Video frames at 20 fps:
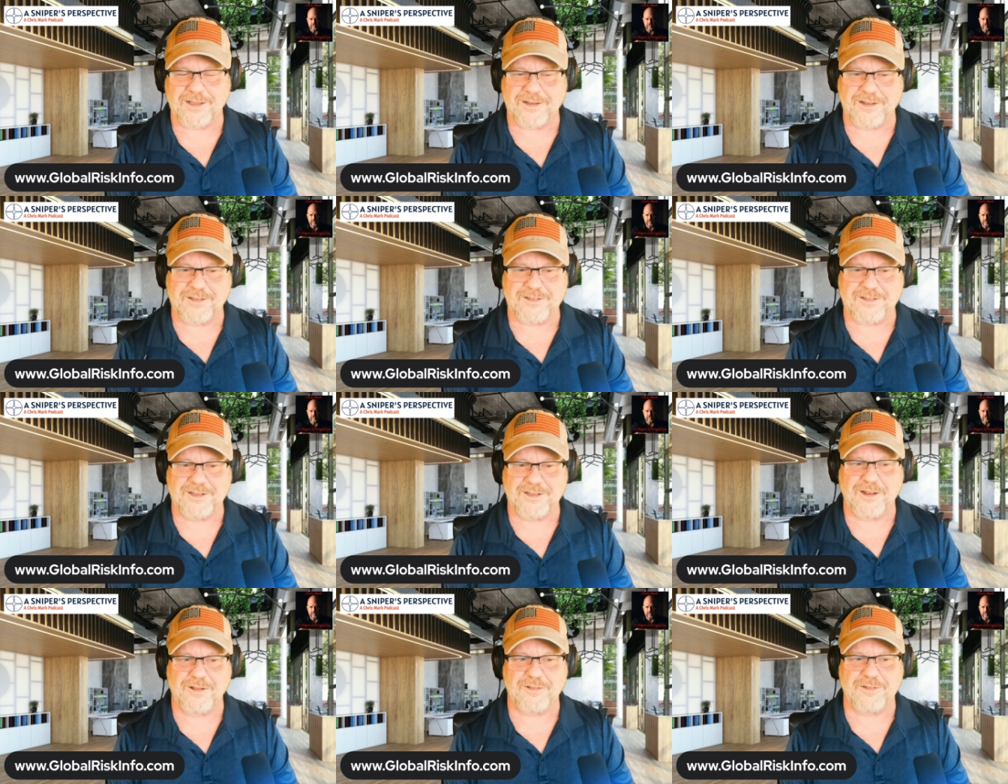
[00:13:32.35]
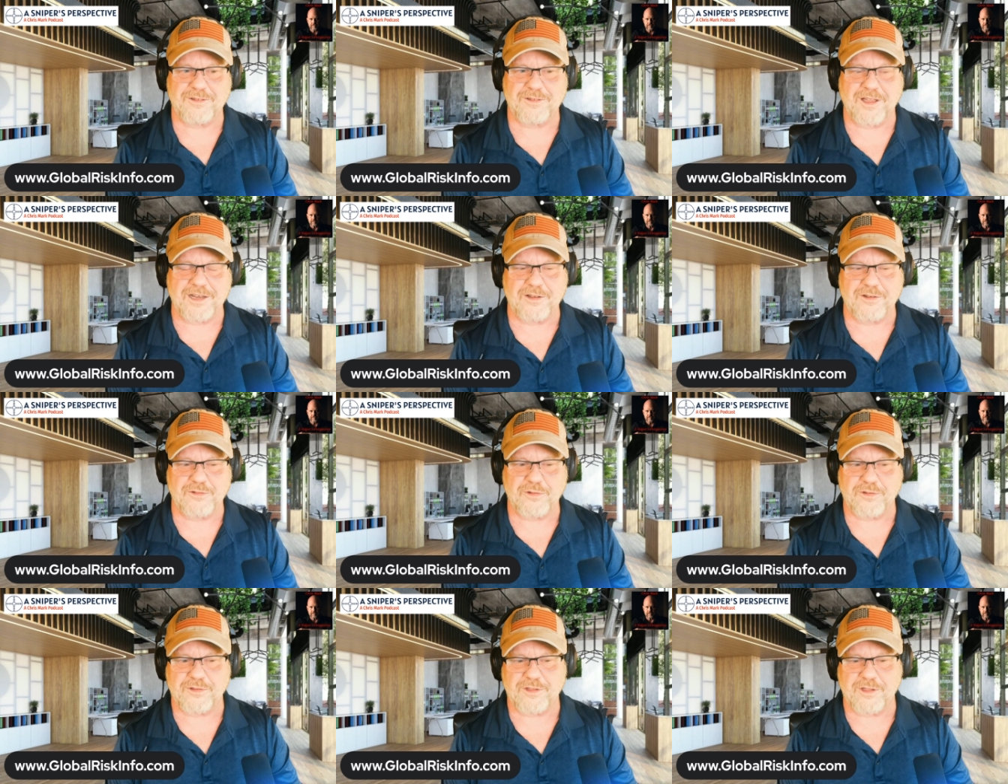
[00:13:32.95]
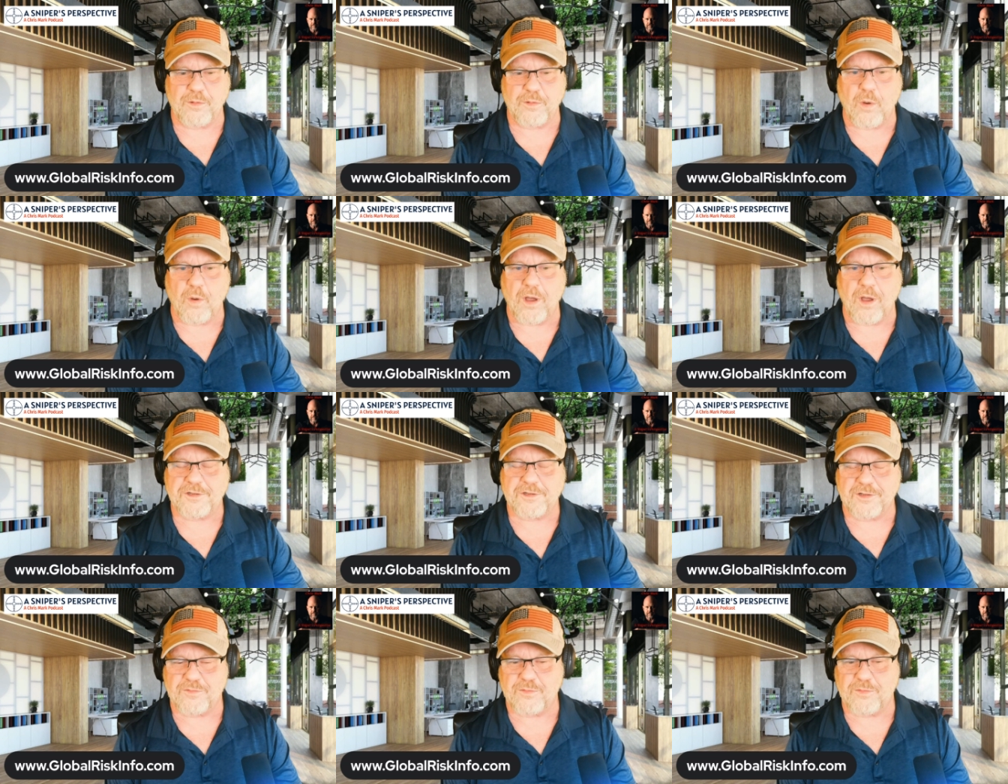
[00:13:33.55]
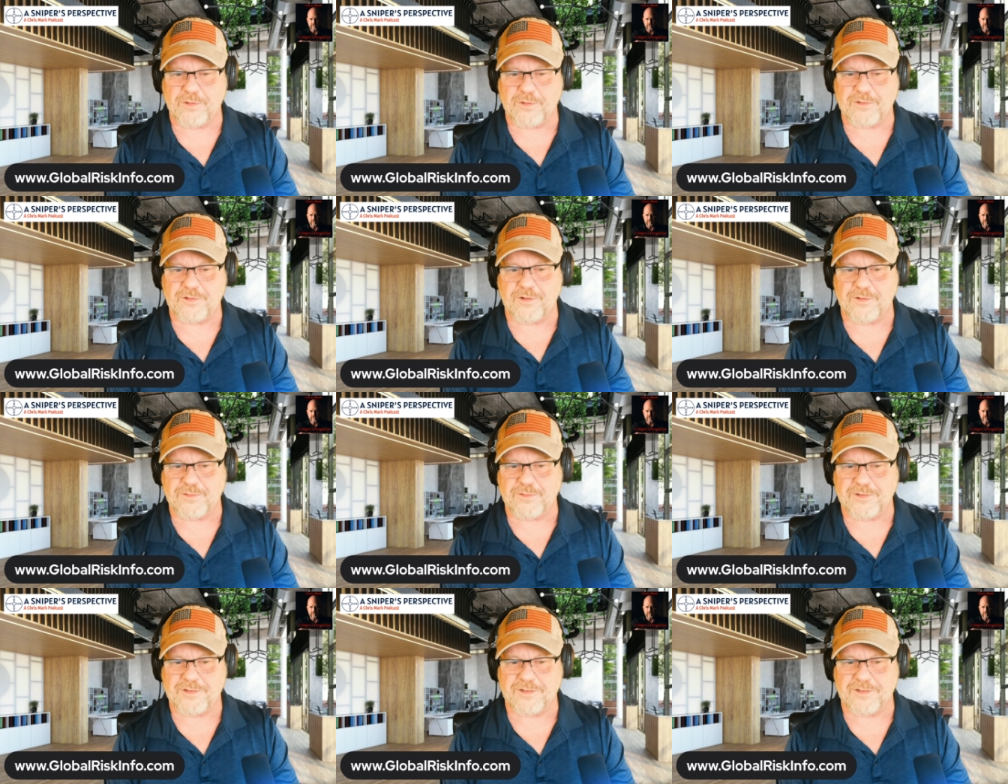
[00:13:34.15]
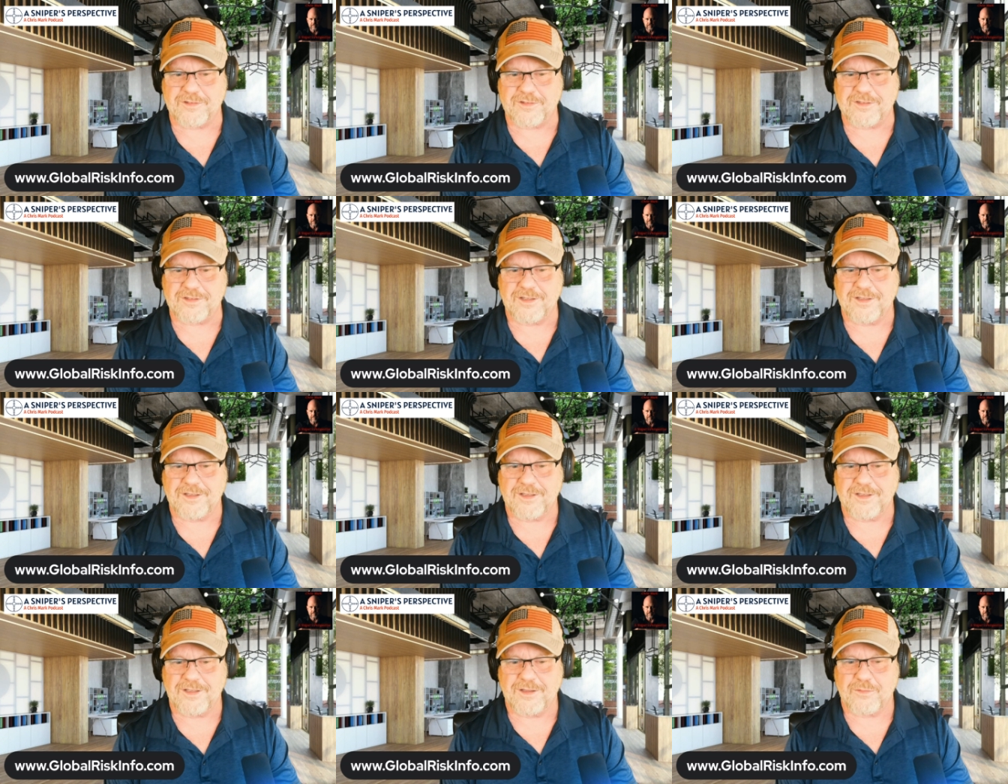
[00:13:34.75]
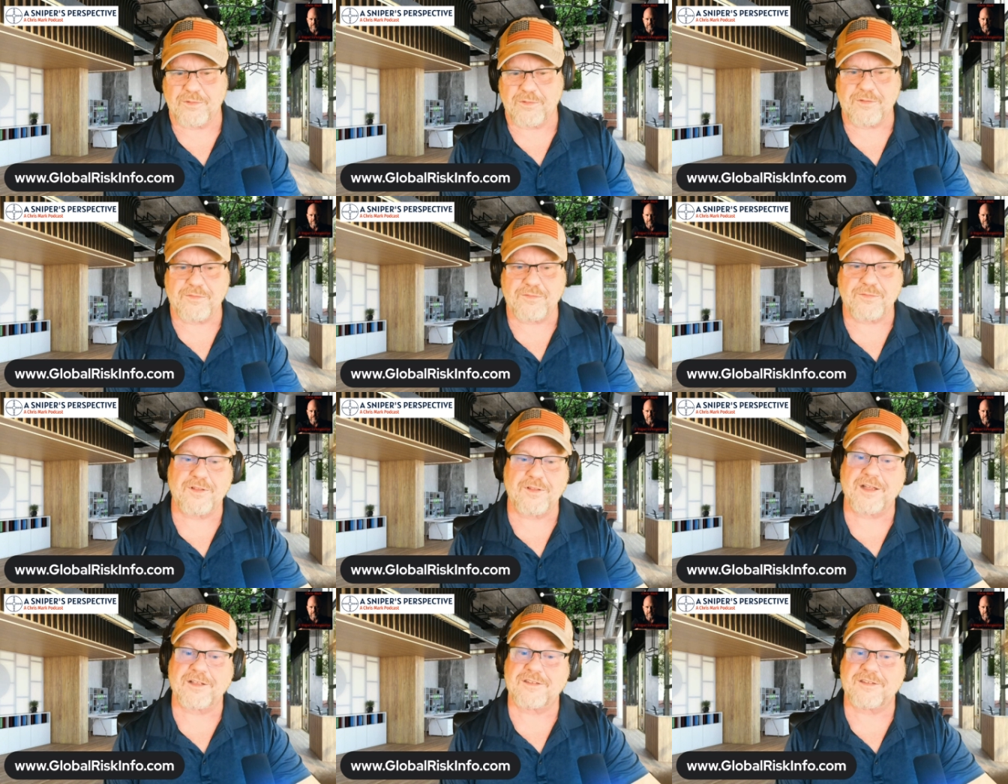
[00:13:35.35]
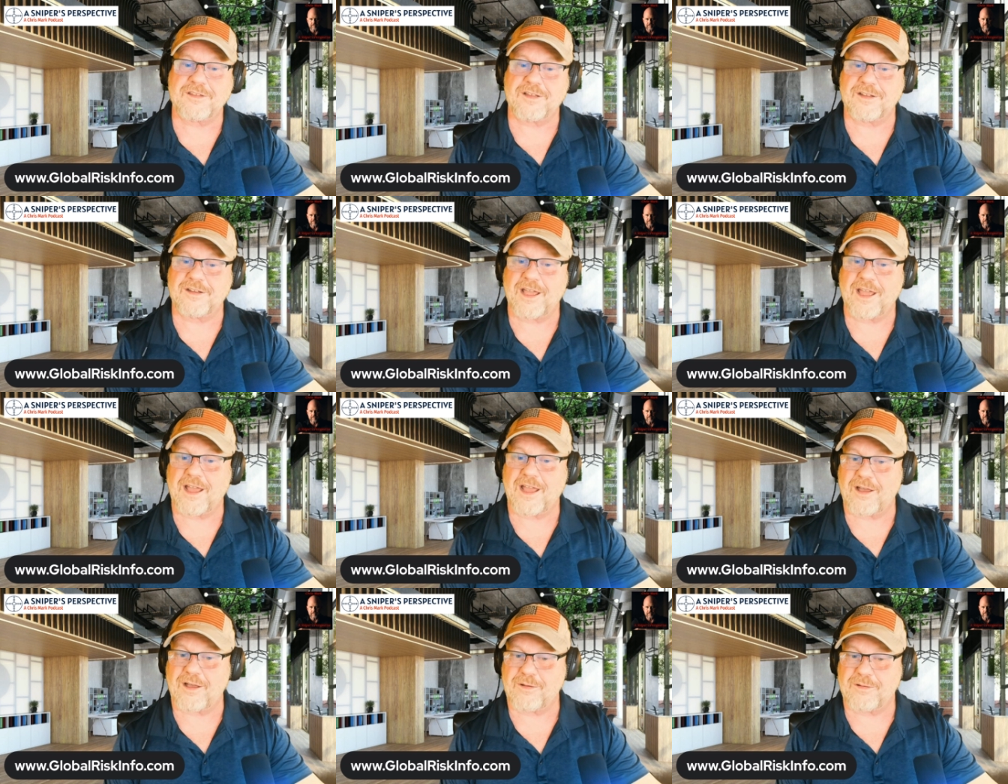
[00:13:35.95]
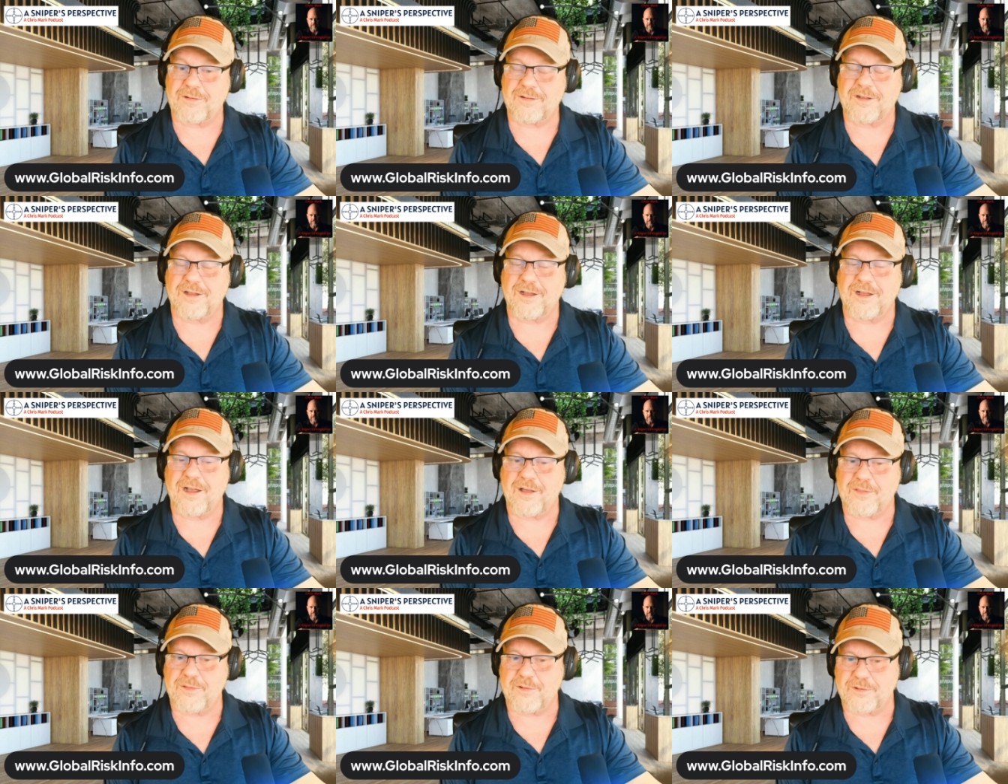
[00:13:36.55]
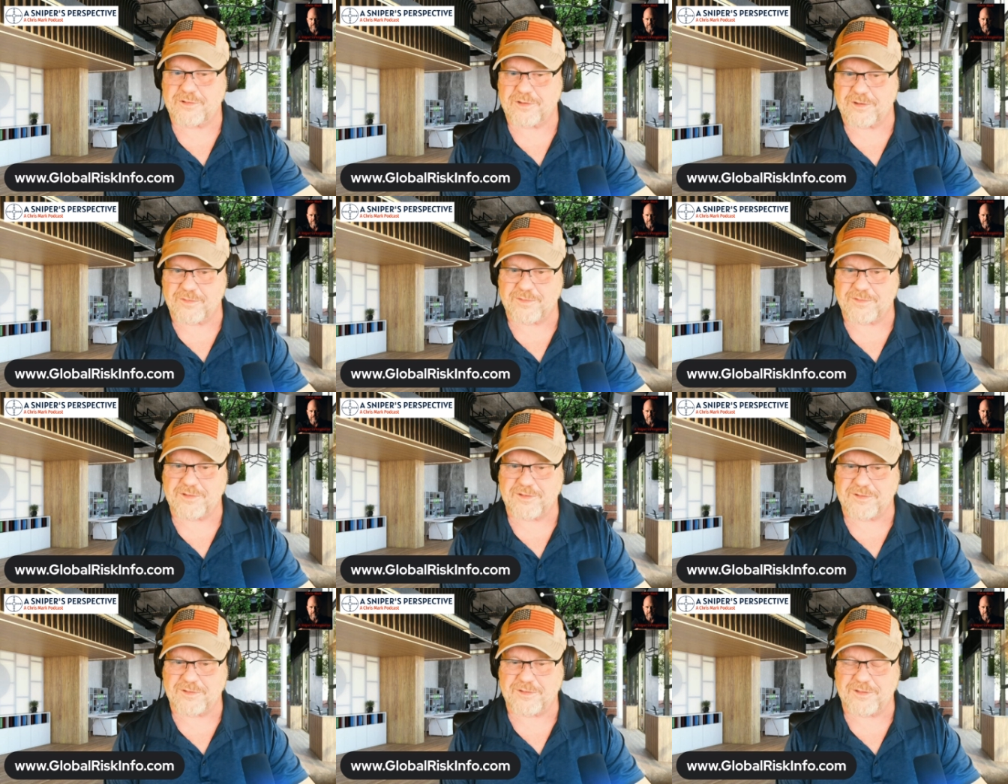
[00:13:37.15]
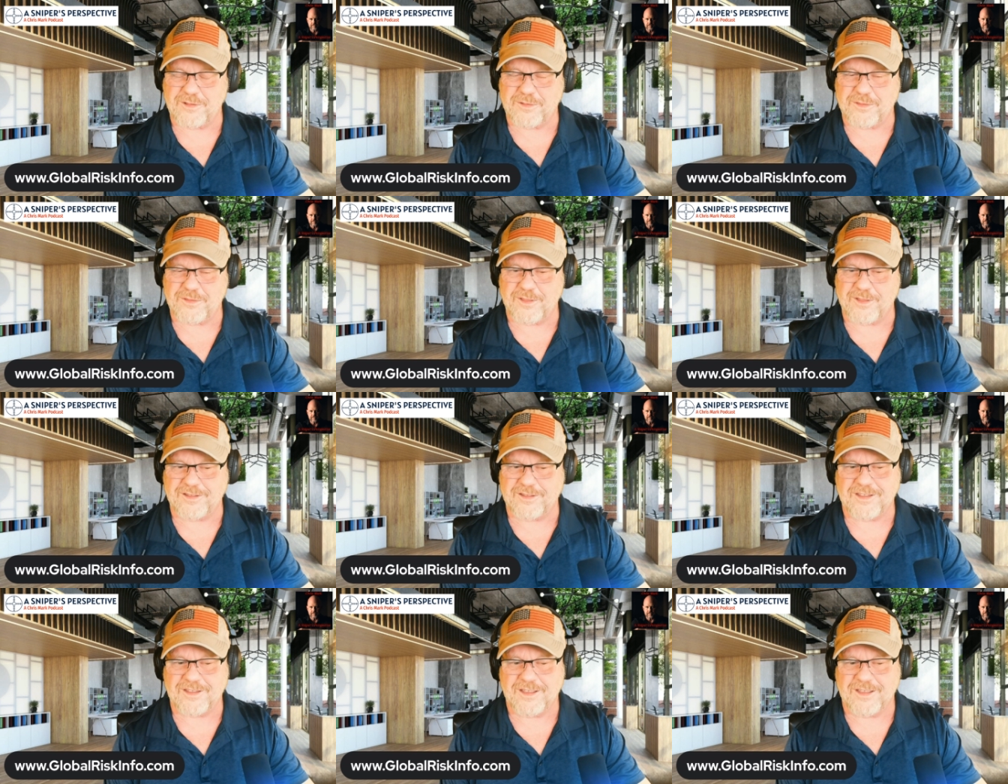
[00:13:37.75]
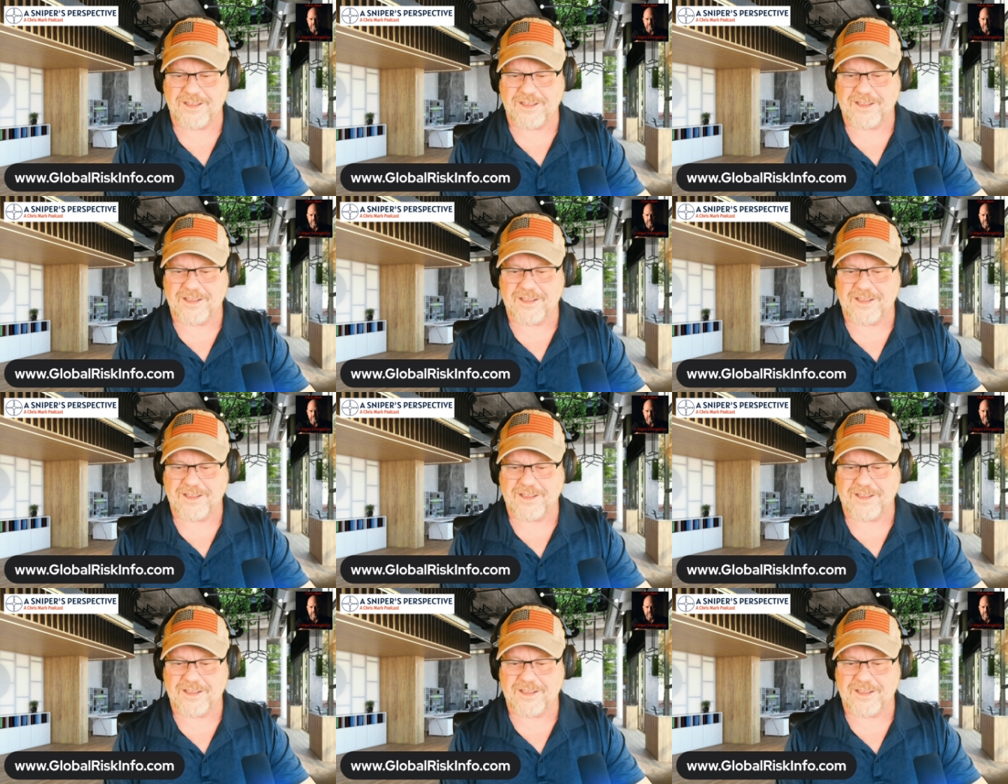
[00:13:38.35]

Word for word: And I said, you know, it's kind of interesting watching foreign services reflect on how other services do things.